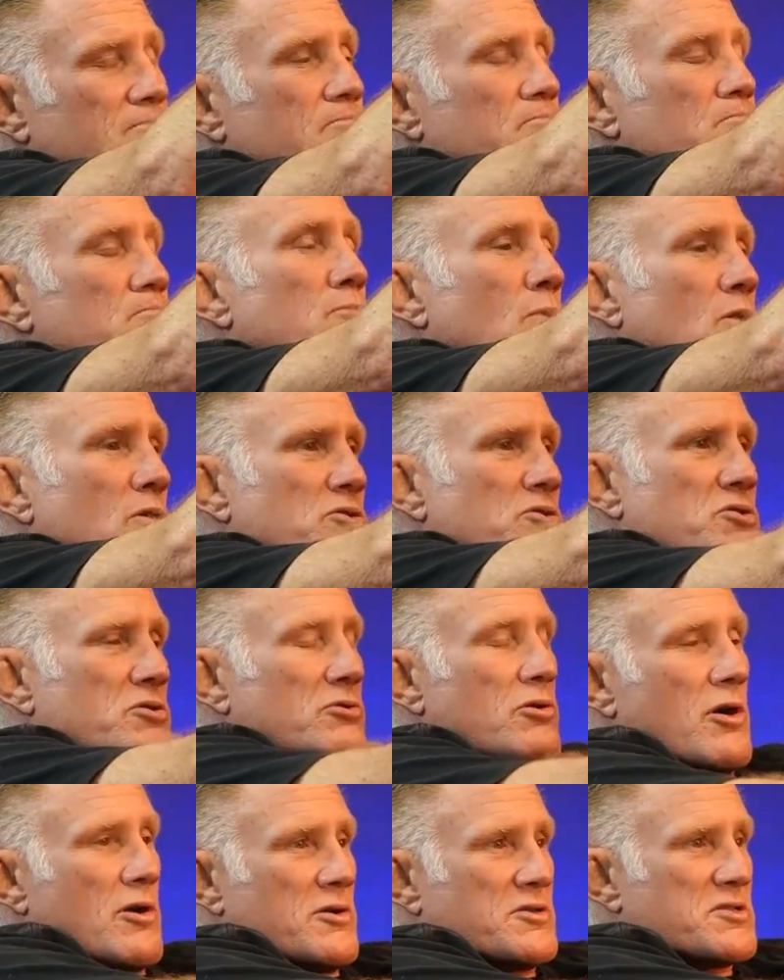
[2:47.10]

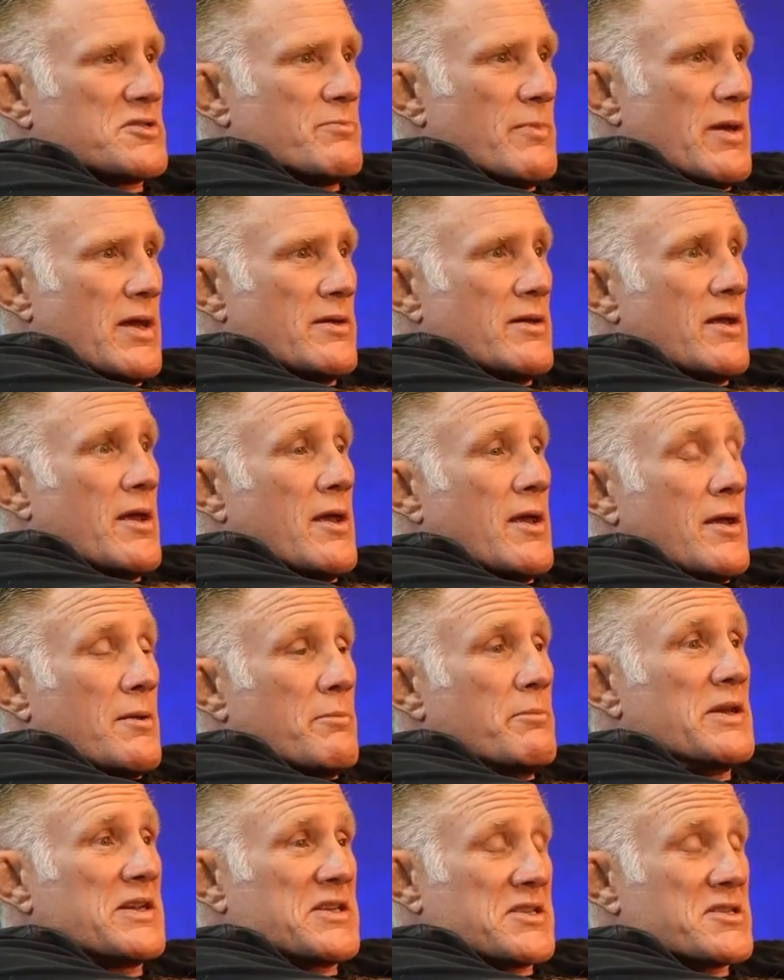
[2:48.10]
martial arts meant
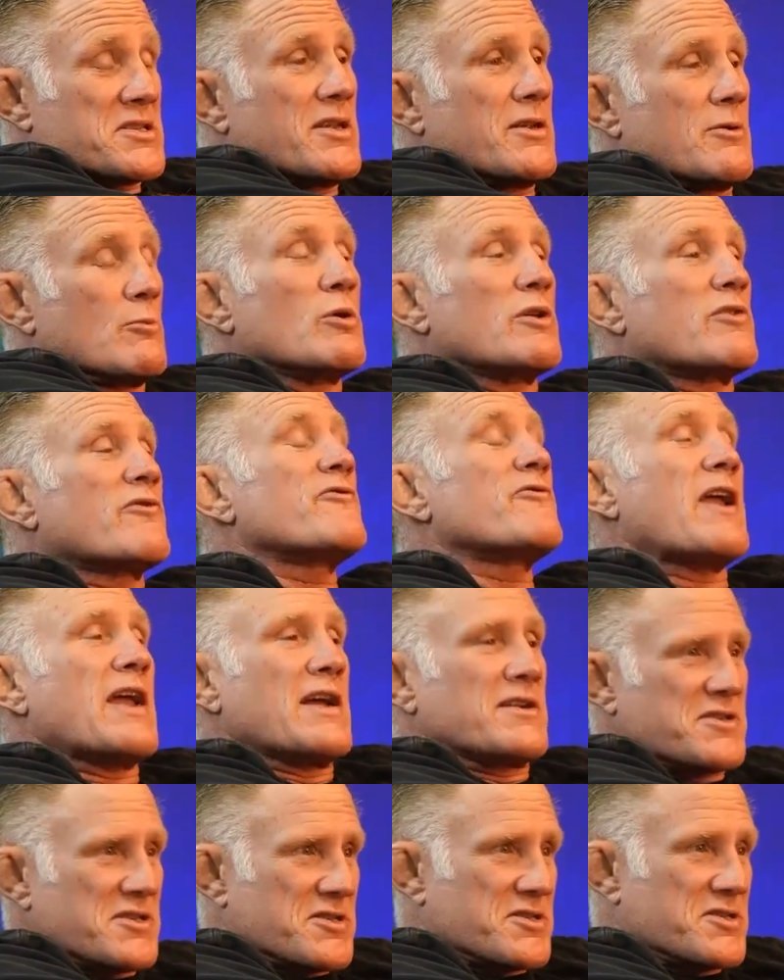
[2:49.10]
mixing with
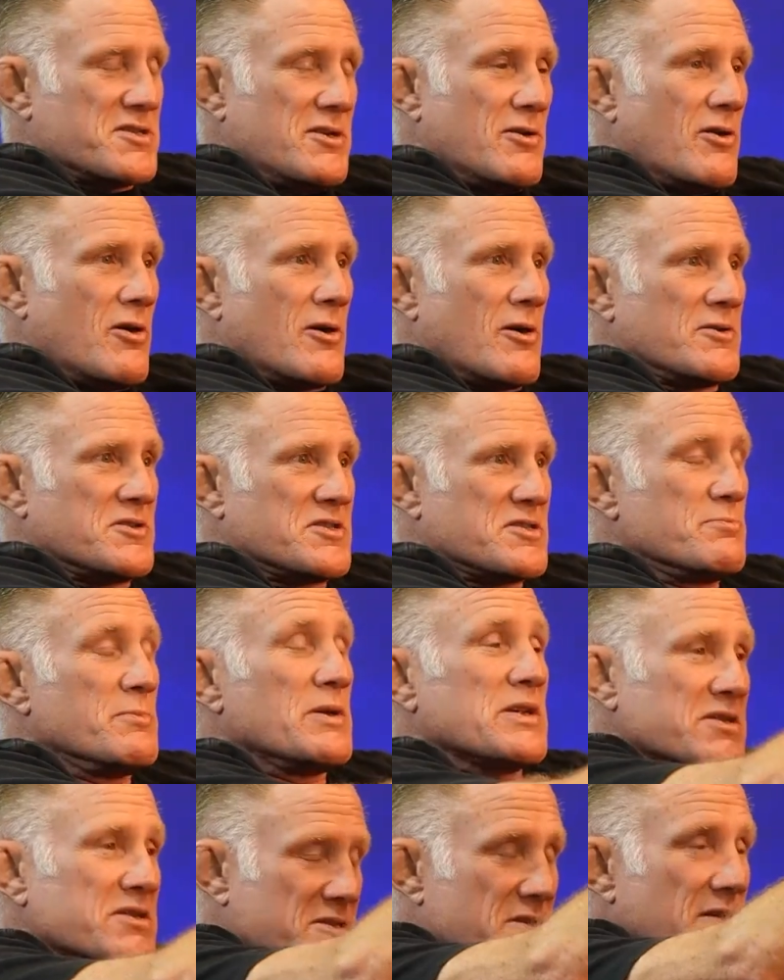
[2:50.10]
fantasy arts,
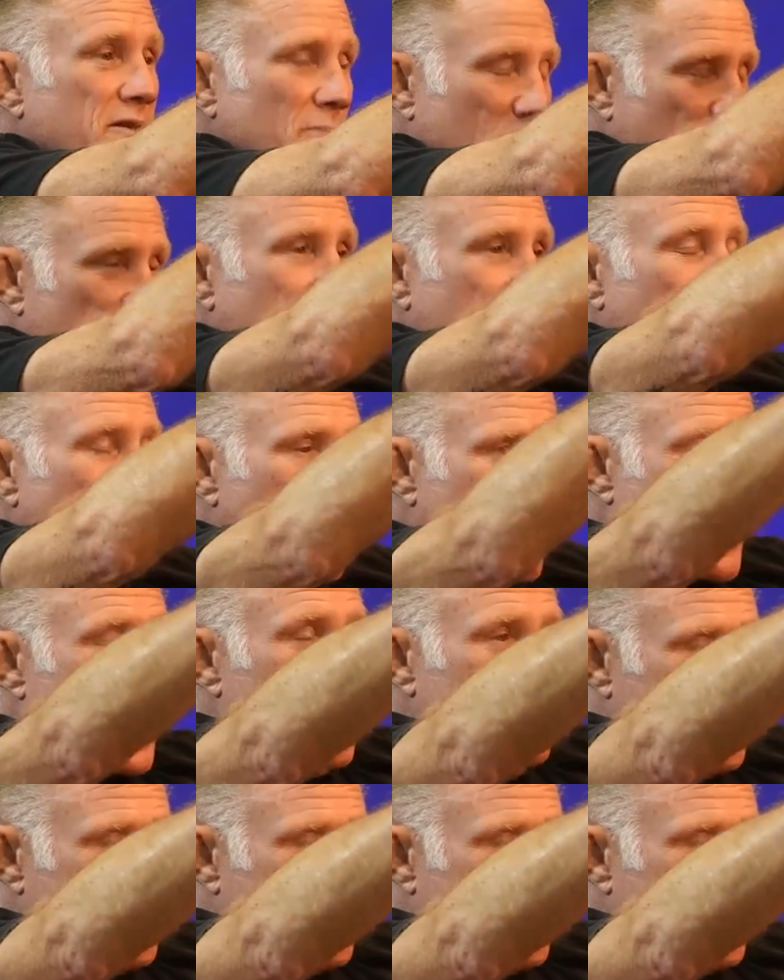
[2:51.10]
mixing with combat